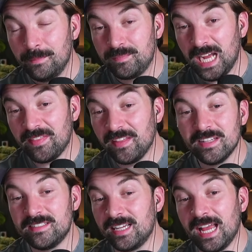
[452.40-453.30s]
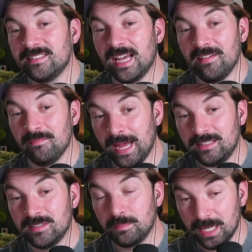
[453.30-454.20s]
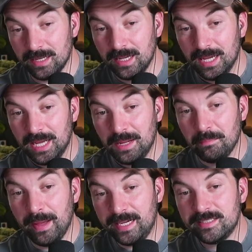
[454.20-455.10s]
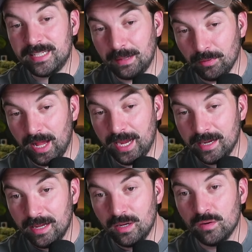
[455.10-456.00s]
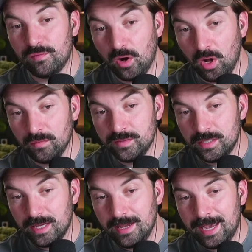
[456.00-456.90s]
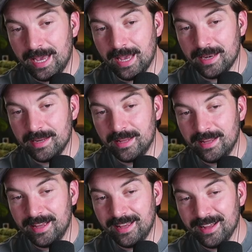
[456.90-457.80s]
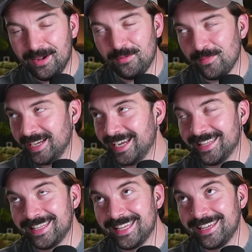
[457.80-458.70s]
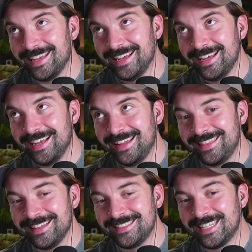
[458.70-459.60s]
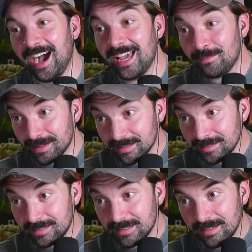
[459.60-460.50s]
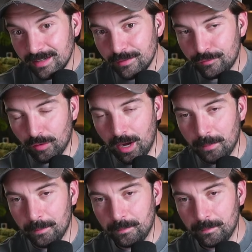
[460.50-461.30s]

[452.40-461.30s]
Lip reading: I think this thing has to have max speed. Mega Sableye evolves, and oh my god, the diamonds from